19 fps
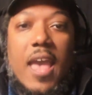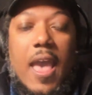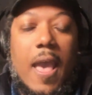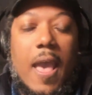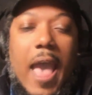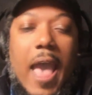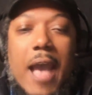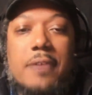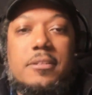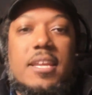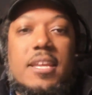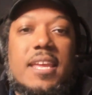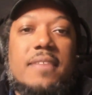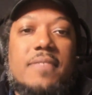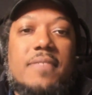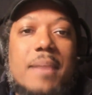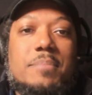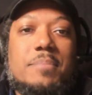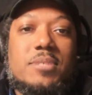out
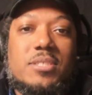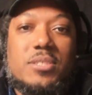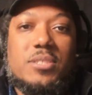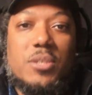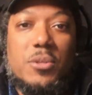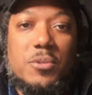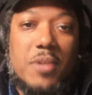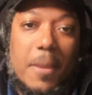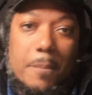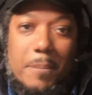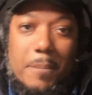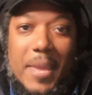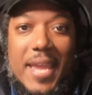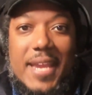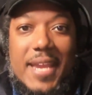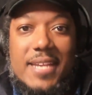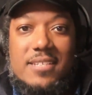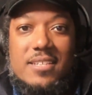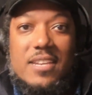in the episode
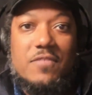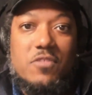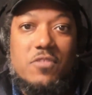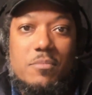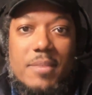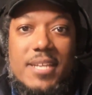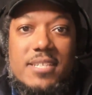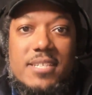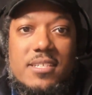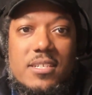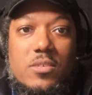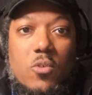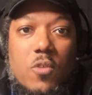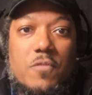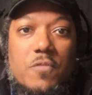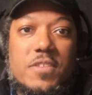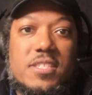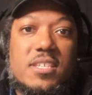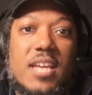page information
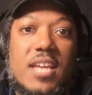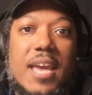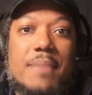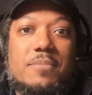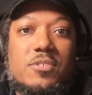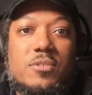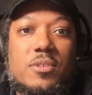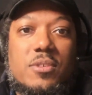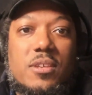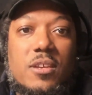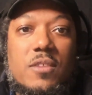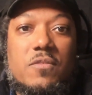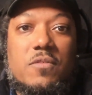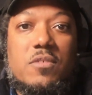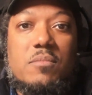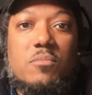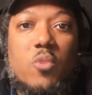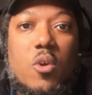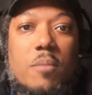or visit Iamthestudio
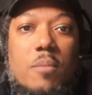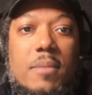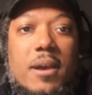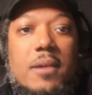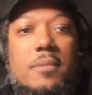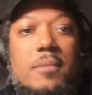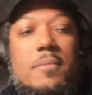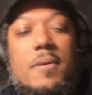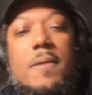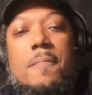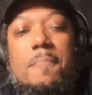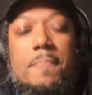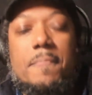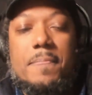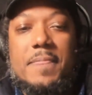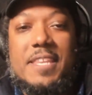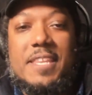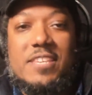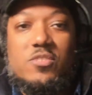for more about
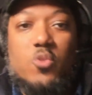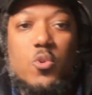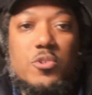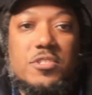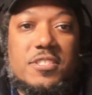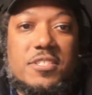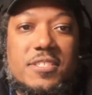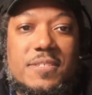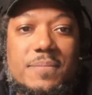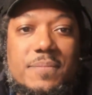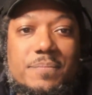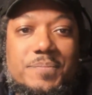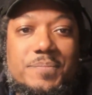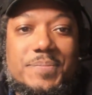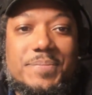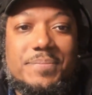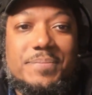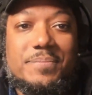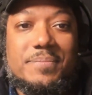these courses.
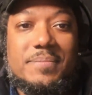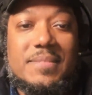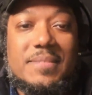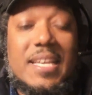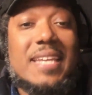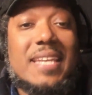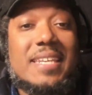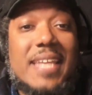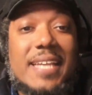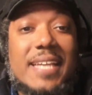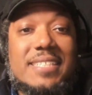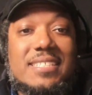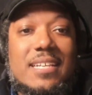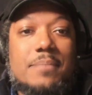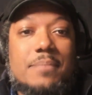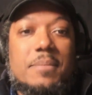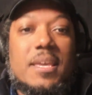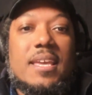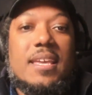Next
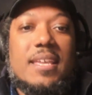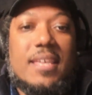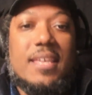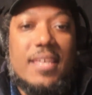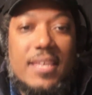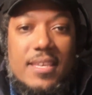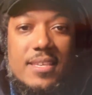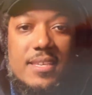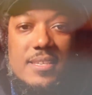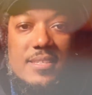up is